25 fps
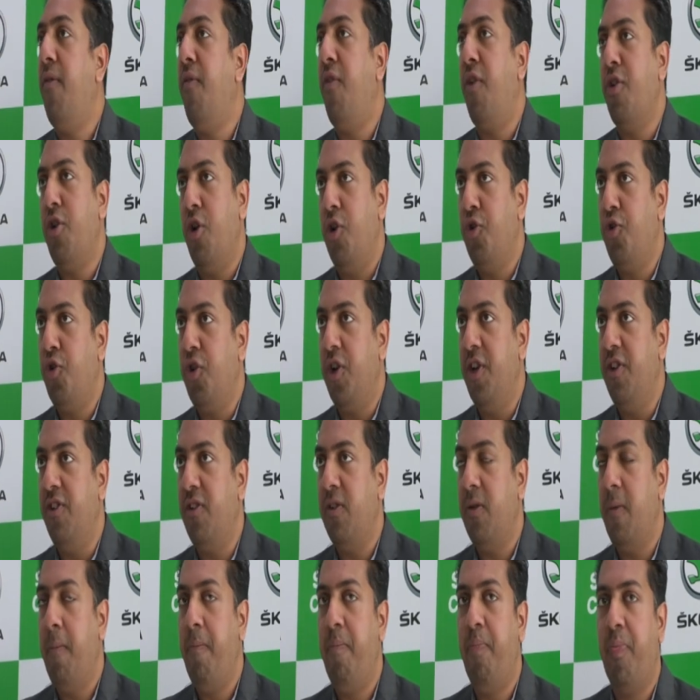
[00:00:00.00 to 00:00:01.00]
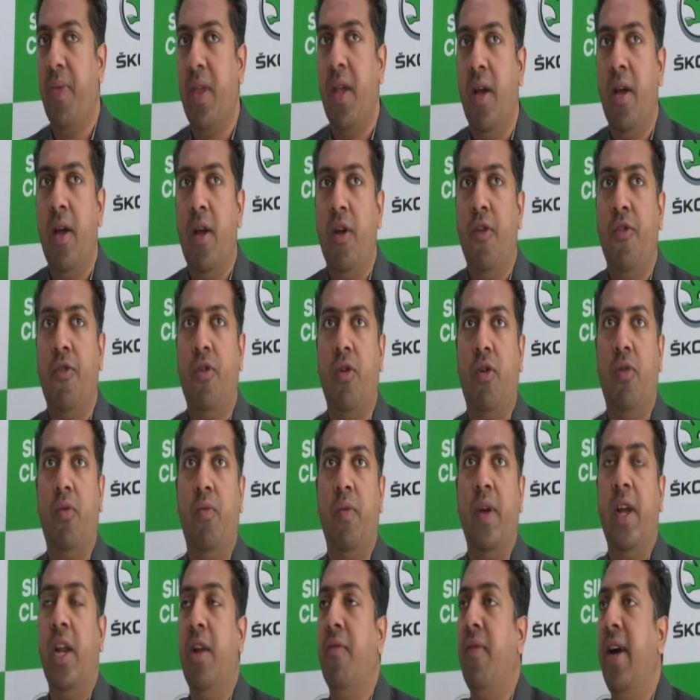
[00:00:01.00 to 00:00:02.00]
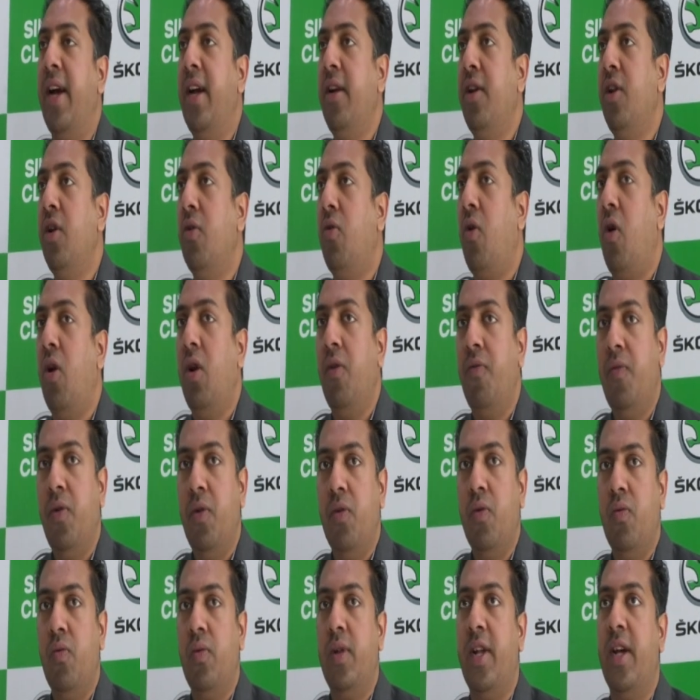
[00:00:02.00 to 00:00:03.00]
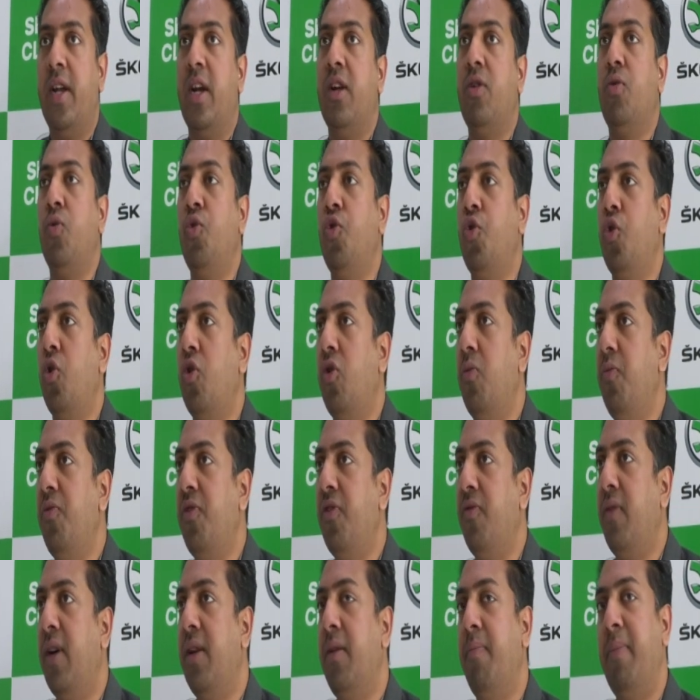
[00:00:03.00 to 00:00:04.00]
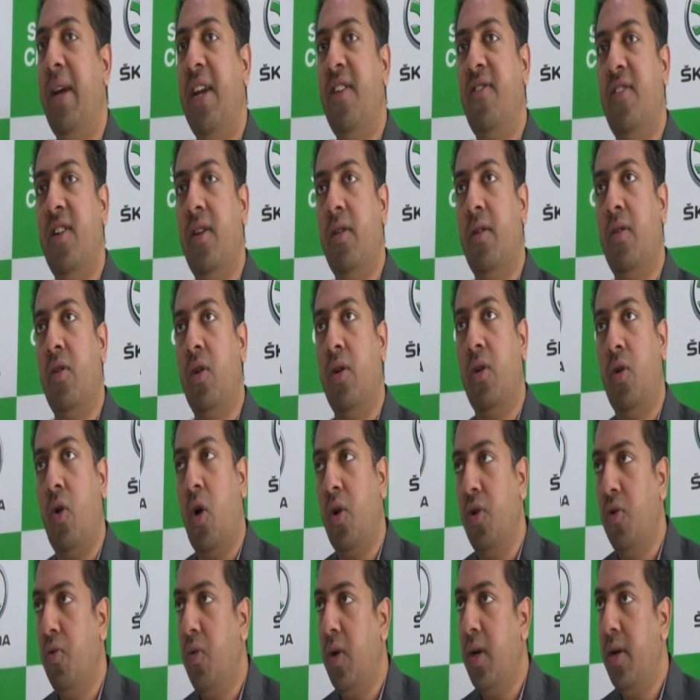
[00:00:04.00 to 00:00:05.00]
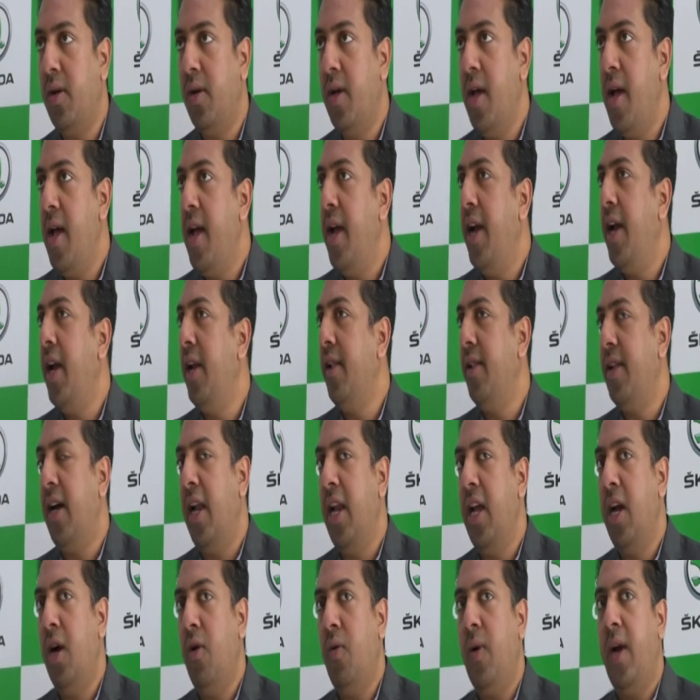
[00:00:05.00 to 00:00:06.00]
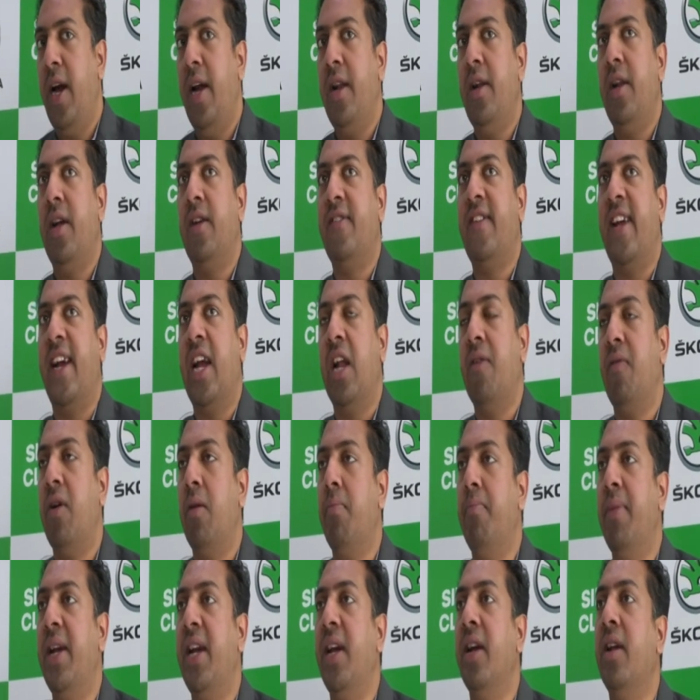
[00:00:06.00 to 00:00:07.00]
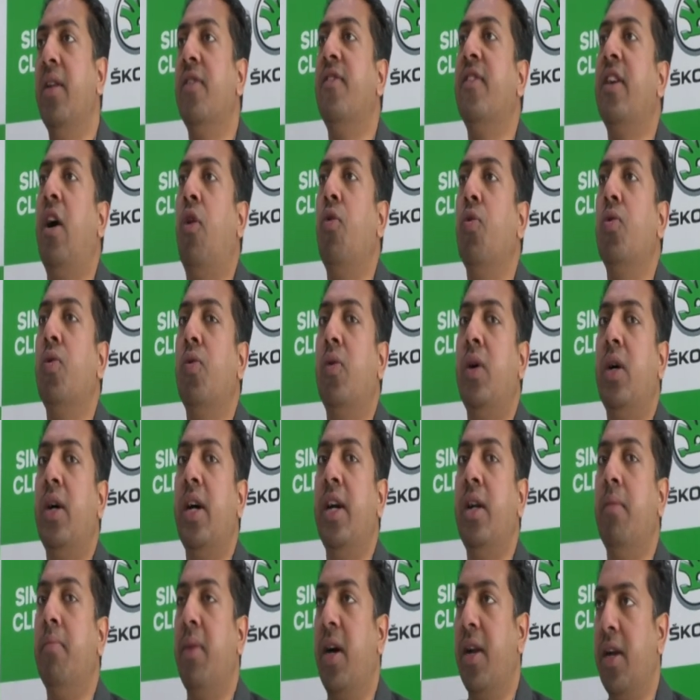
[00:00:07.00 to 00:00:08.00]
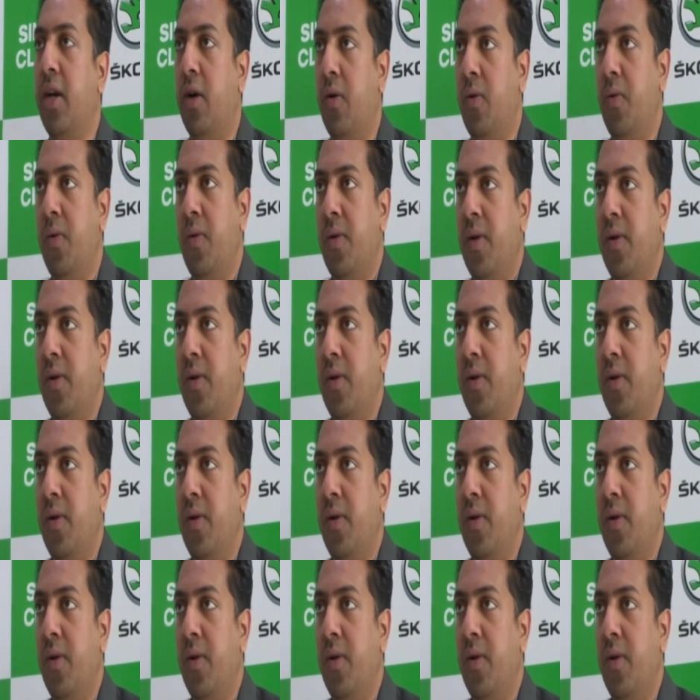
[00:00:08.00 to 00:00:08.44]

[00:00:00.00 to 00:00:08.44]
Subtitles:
for your choice. So we invite you, all of you. There are two showrooms, one based in North Goa in Taligaon and the second one being in South Goa in Margao.